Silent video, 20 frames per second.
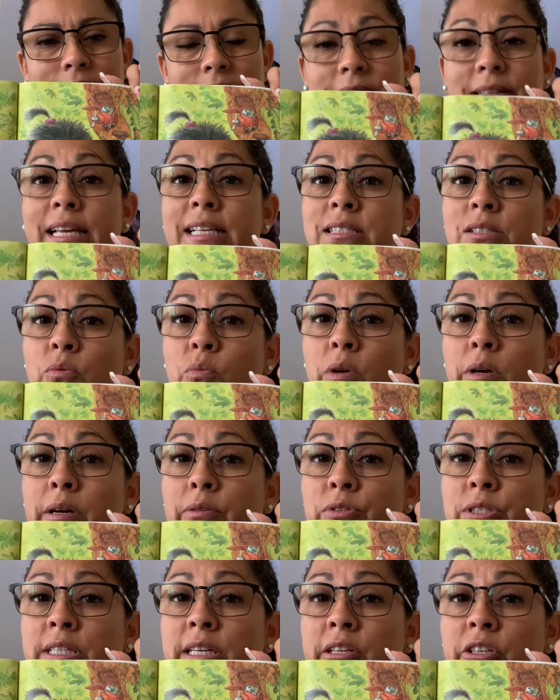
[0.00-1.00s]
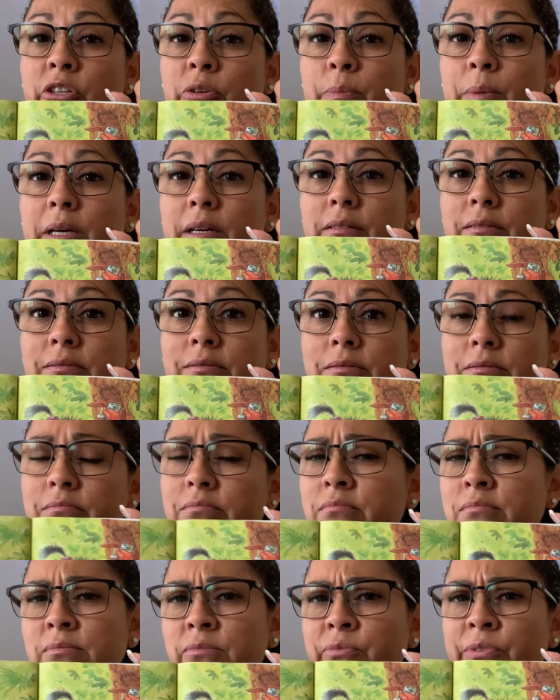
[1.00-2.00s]
That's the one I was telling you about.
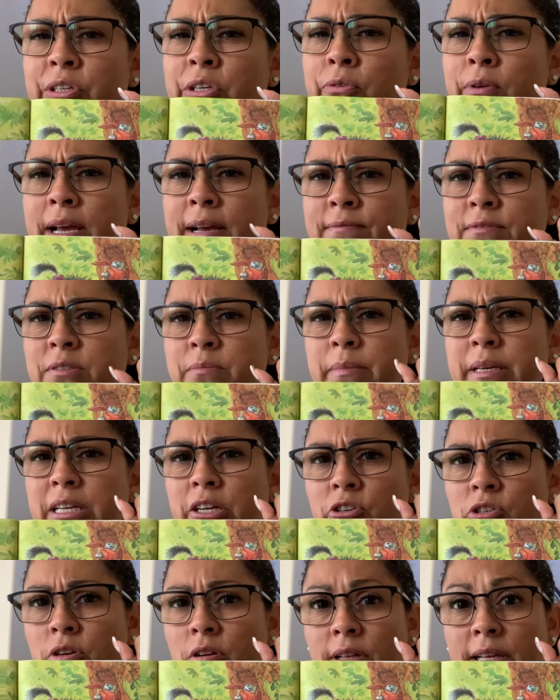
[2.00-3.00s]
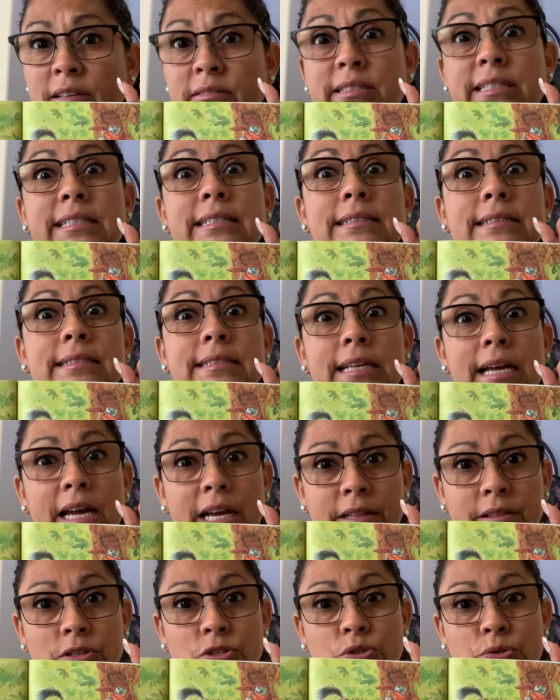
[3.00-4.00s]
We don't have to make our dollhouse
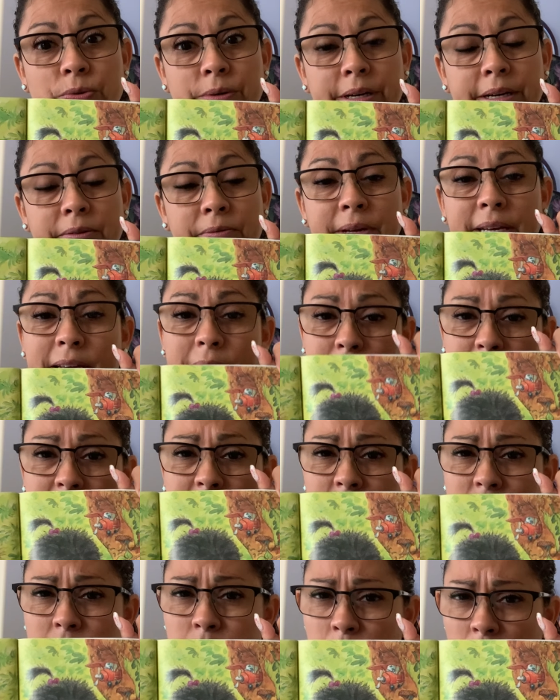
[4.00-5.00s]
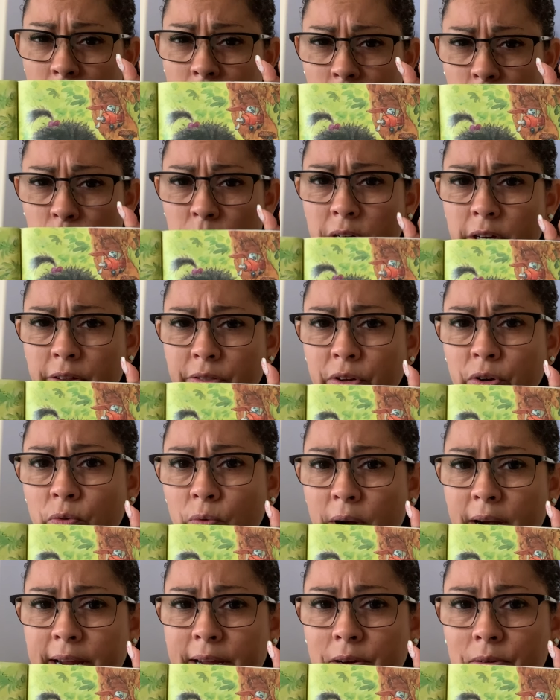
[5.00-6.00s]
inside the tree. We can make a smaller one on the
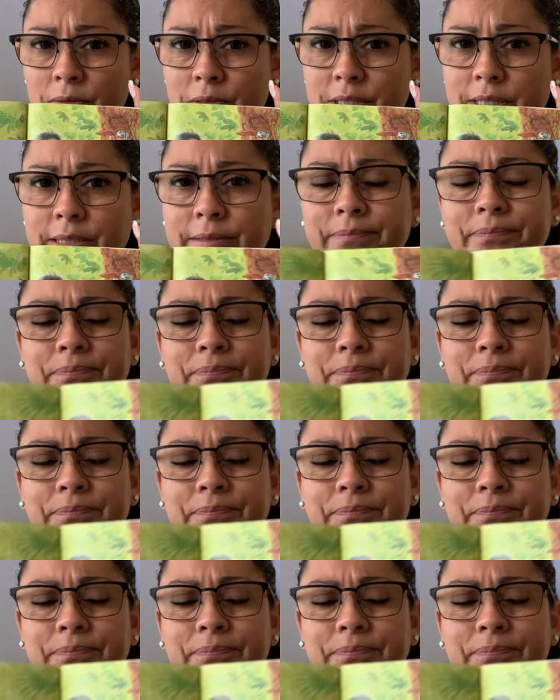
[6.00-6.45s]
ground.